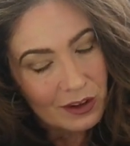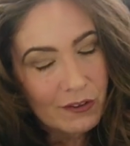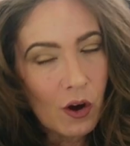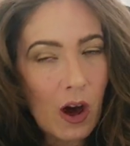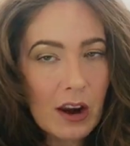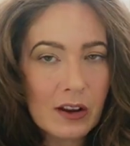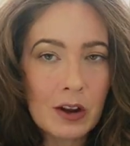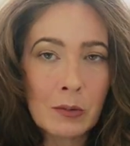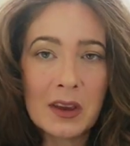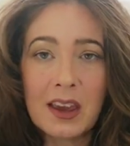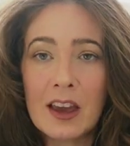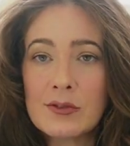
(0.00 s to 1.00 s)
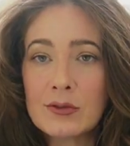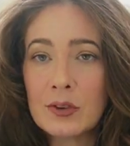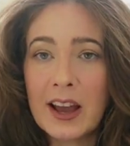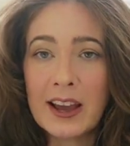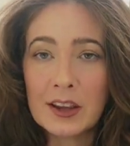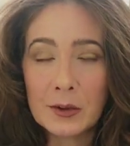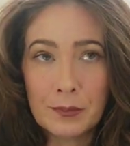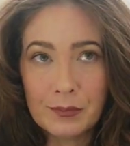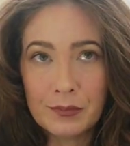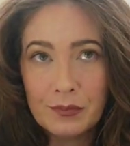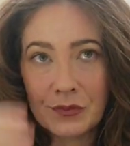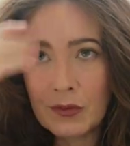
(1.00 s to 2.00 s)
you kind of got to be careful how
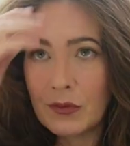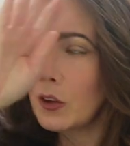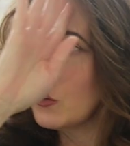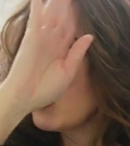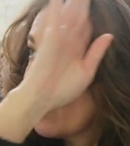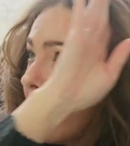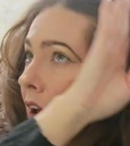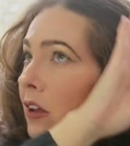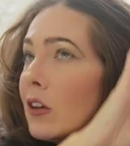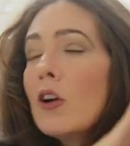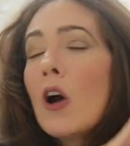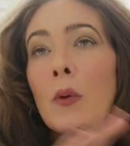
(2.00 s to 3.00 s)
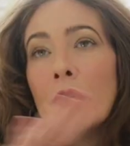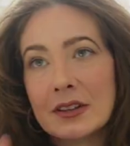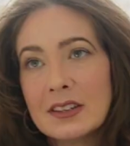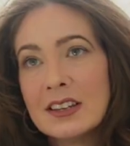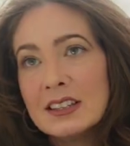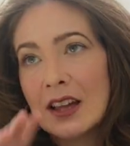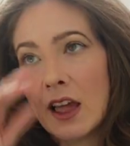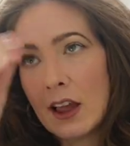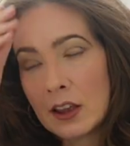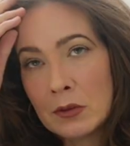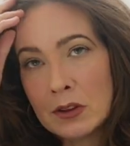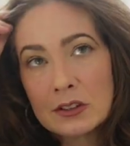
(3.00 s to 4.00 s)
you go into these
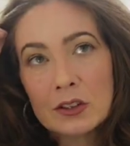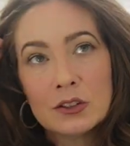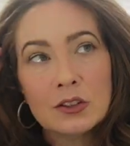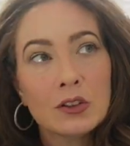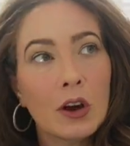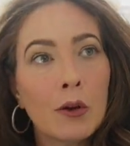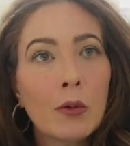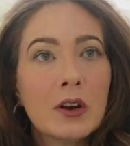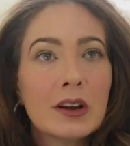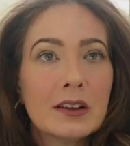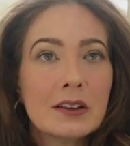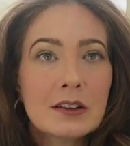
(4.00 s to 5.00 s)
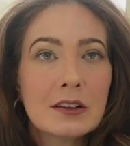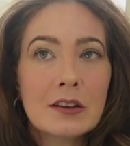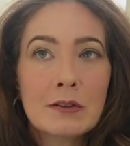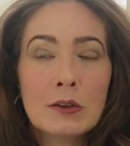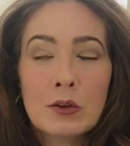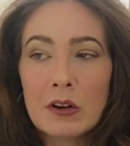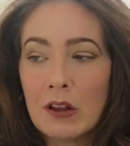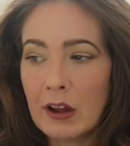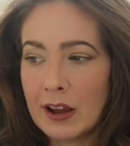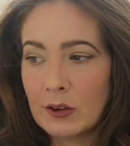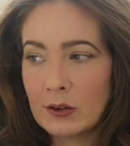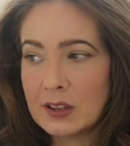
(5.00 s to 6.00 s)
arguments, because you don't want to look
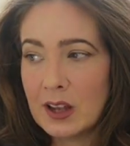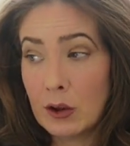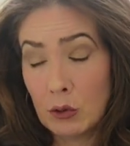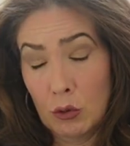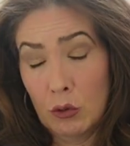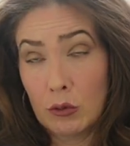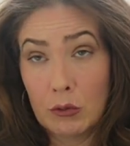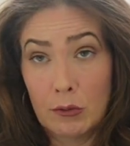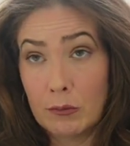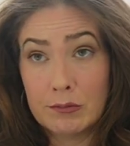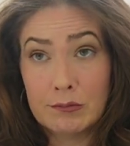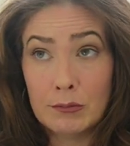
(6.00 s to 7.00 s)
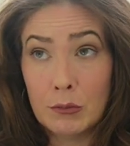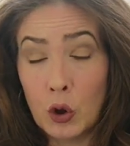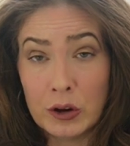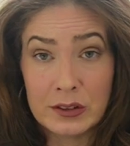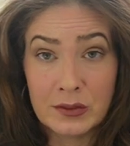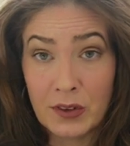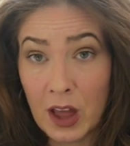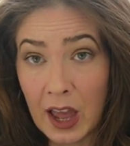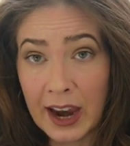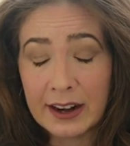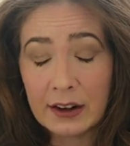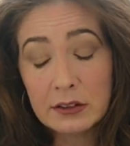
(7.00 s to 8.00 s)
like you're saying, oh, murder's
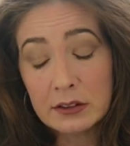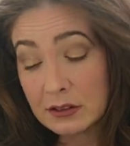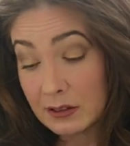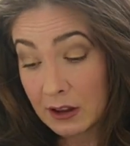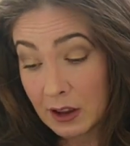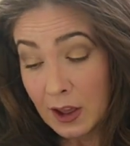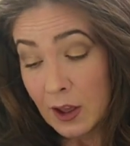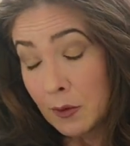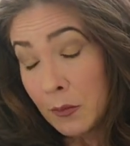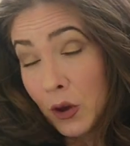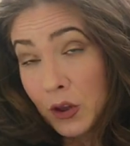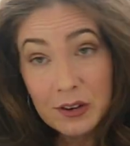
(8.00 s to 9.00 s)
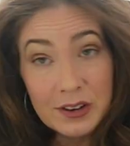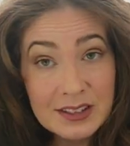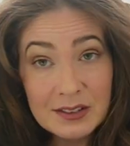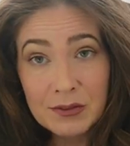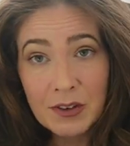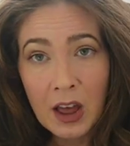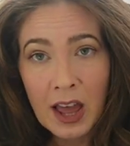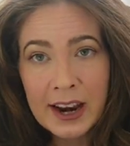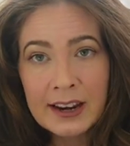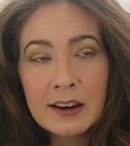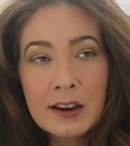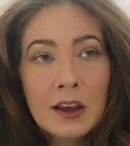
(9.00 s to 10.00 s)
fine. Murder isn't
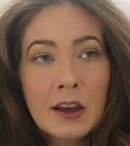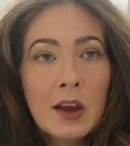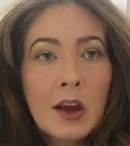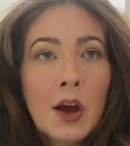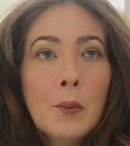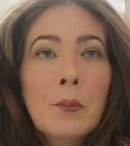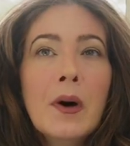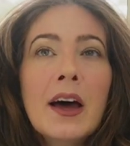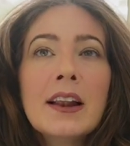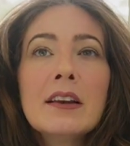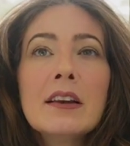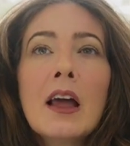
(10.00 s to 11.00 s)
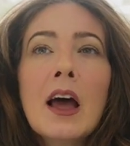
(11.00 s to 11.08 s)
fine. But